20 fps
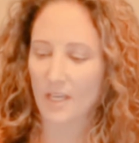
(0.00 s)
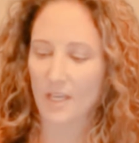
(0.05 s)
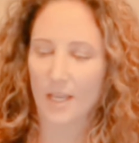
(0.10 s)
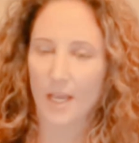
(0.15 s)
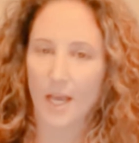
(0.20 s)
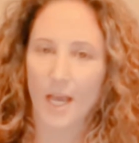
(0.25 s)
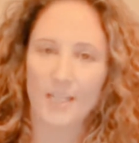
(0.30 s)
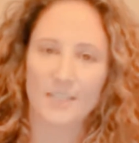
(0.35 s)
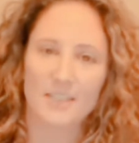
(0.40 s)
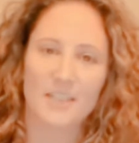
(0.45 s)

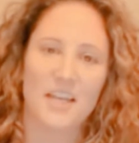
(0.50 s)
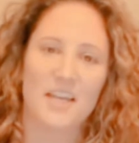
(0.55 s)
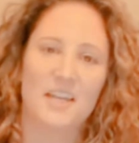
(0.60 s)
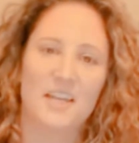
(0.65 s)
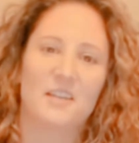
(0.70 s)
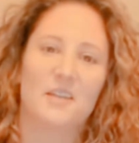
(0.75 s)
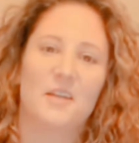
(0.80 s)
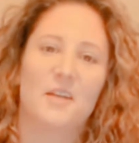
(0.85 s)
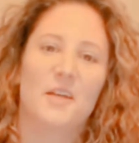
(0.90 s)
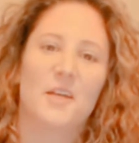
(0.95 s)
I'd
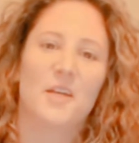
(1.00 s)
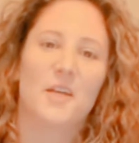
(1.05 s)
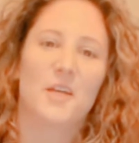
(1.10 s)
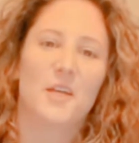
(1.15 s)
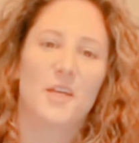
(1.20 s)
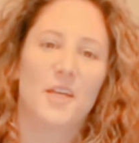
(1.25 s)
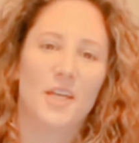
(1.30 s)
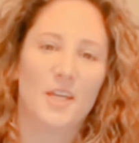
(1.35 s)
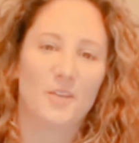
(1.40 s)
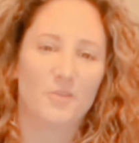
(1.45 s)
say,
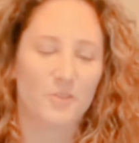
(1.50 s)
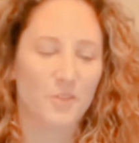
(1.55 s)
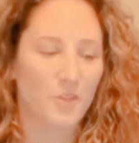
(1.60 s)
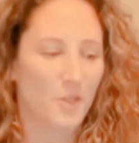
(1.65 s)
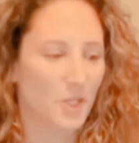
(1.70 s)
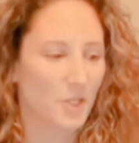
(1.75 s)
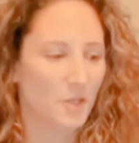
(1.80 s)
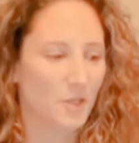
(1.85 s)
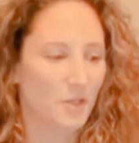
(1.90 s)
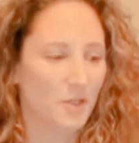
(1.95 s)
if
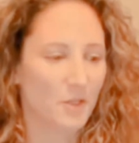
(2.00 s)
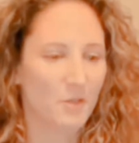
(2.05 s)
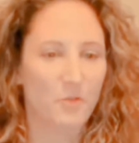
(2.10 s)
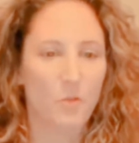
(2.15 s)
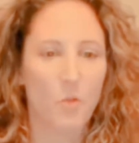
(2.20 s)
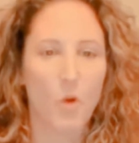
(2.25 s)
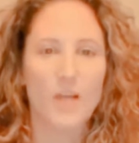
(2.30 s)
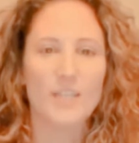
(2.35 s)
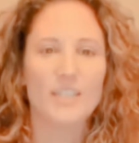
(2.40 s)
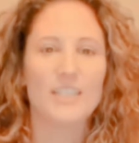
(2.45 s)

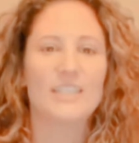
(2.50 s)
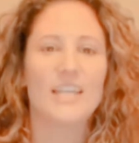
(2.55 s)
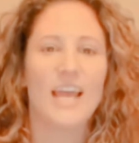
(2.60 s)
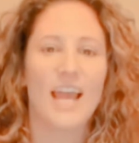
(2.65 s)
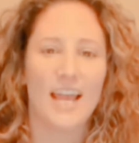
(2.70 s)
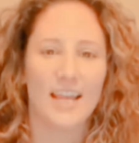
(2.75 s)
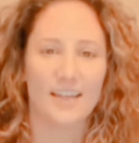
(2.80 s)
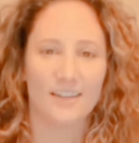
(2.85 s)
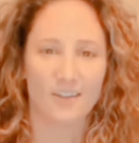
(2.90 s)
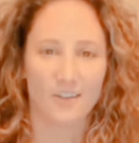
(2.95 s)
1 to
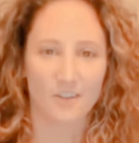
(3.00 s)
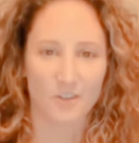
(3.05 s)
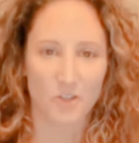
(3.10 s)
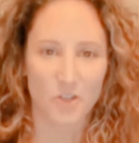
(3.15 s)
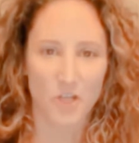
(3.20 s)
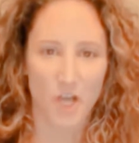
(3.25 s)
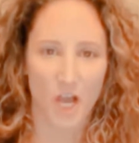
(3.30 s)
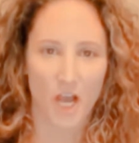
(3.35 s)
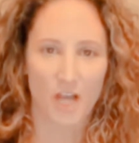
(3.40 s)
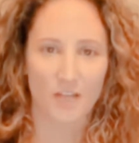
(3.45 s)
10 on the
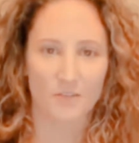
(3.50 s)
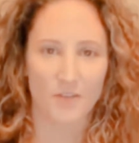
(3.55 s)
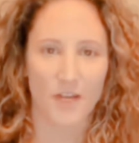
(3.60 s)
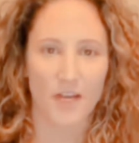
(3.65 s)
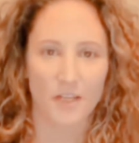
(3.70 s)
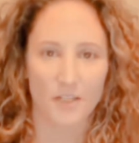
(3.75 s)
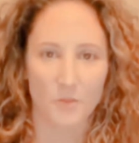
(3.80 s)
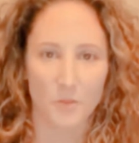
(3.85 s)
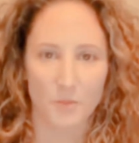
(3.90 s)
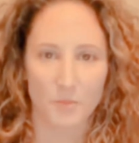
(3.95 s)
shock
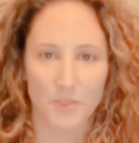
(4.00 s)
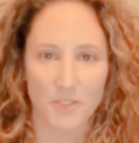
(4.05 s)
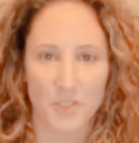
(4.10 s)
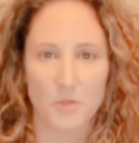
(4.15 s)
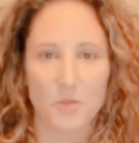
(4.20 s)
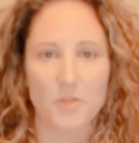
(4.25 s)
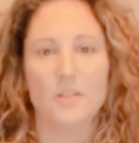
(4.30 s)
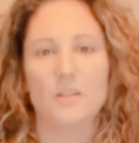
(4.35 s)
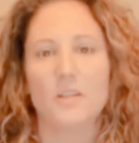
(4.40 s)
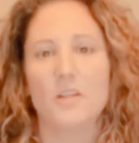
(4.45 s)
value, we've been
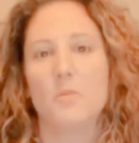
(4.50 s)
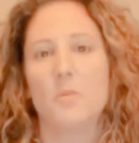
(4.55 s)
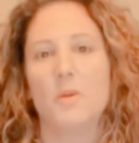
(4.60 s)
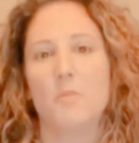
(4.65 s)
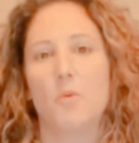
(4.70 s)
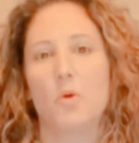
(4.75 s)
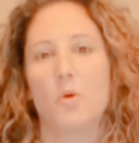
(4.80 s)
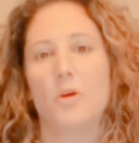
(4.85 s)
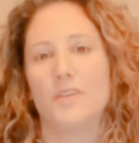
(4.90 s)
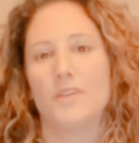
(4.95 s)
doing a little bit
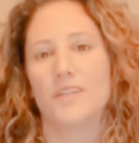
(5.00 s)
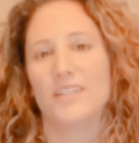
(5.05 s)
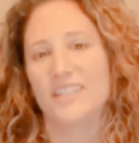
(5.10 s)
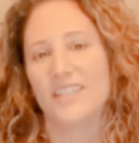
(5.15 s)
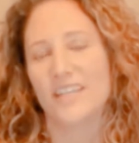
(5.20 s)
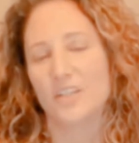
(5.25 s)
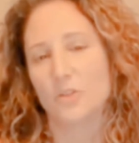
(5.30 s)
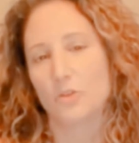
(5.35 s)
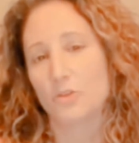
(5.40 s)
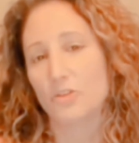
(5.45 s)
more of a
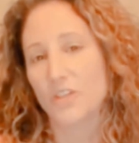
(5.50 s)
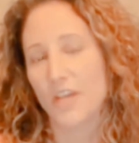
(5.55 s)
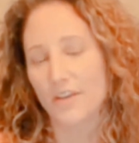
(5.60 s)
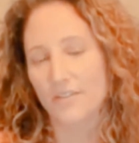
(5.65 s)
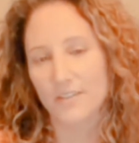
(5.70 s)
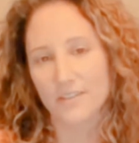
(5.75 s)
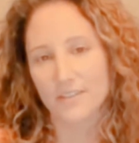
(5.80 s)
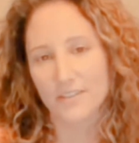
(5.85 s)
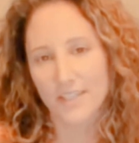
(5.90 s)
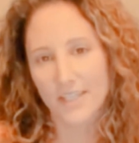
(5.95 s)
6 or
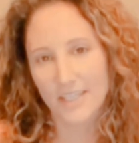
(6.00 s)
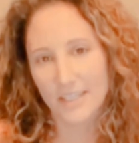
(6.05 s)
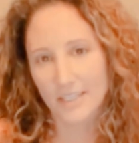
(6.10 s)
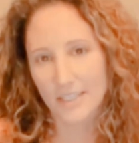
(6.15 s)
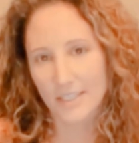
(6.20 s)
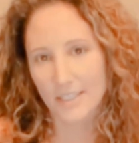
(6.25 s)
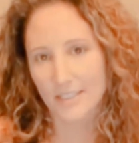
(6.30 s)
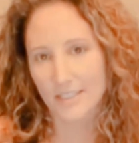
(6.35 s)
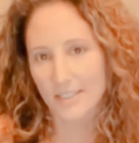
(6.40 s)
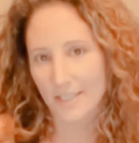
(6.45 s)
7 lately
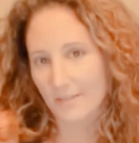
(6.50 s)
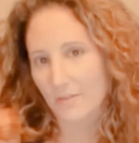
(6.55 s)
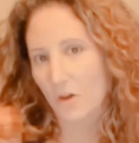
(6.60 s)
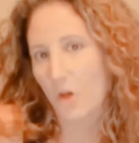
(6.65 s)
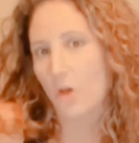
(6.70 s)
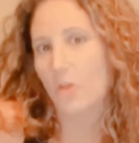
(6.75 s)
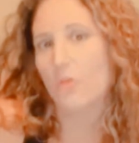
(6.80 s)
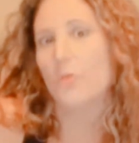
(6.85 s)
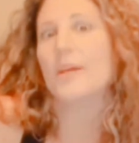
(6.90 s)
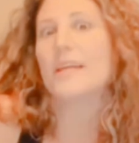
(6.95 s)
instead of all
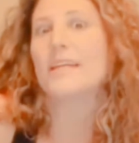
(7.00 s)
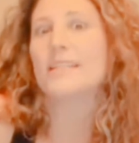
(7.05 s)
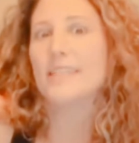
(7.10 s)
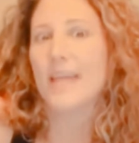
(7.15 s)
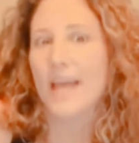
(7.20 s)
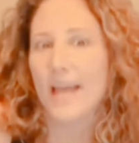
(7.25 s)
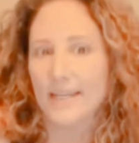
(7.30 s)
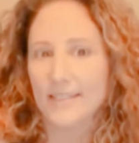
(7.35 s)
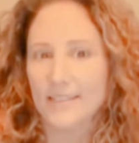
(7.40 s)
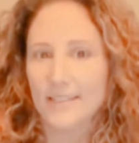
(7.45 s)
the way to
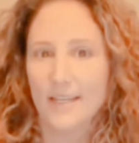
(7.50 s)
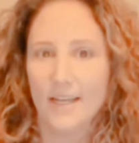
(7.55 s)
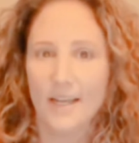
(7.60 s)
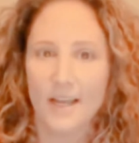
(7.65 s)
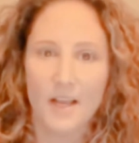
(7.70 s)
10.